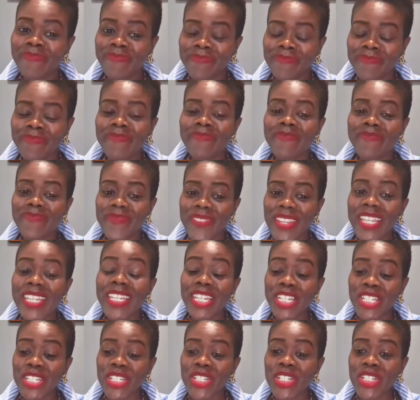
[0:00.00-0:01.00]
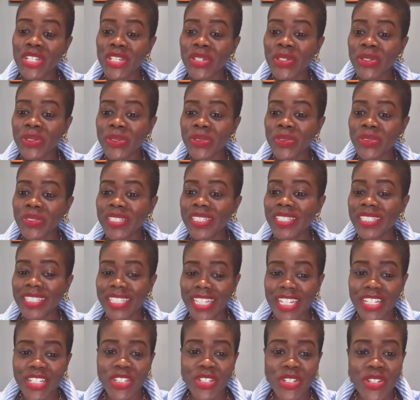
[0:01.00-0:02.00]
more. Yes, you do.
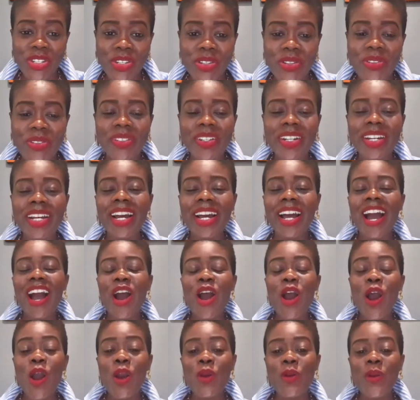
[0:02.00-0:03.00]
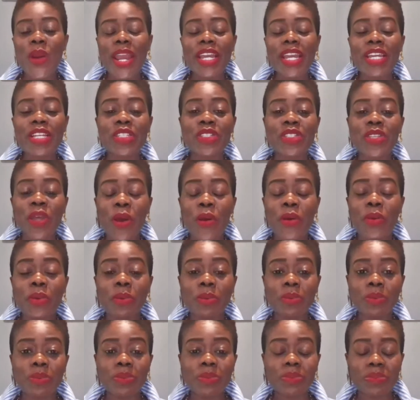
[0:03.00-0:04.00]
Yes, you do. All right.
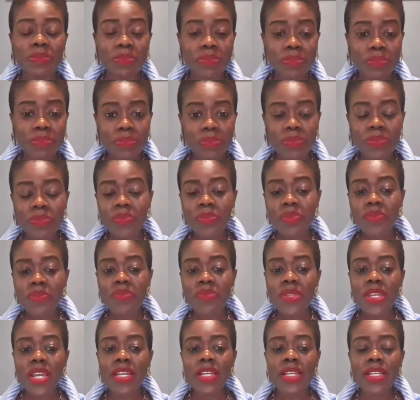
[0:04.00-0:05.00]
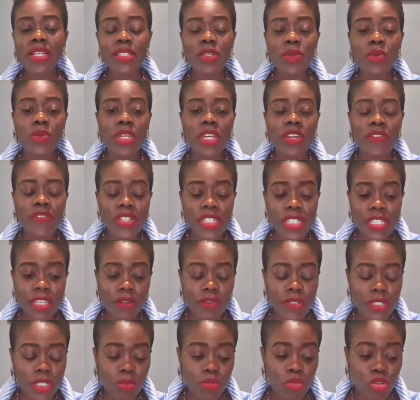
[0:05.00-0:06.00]
So give
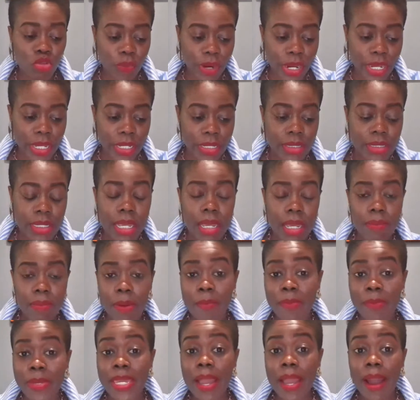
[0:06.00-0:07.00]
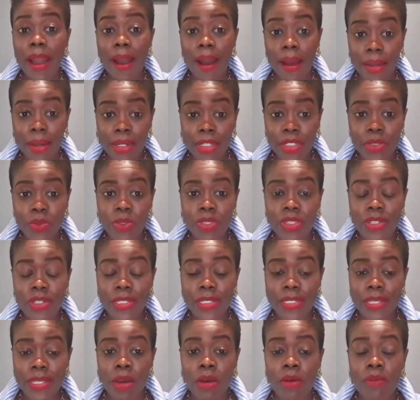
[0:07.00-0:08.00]
yourself some grace, but be honest with
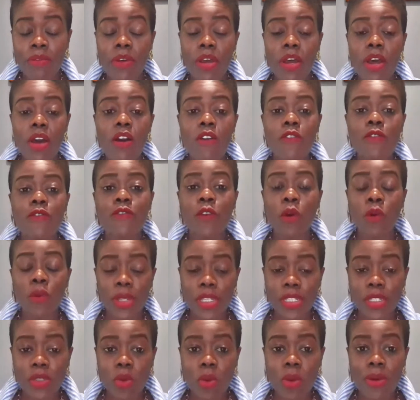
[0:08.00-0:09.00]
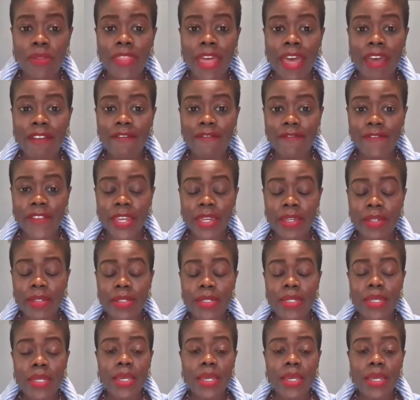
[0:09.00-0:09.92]
yourself. Focus on that fit.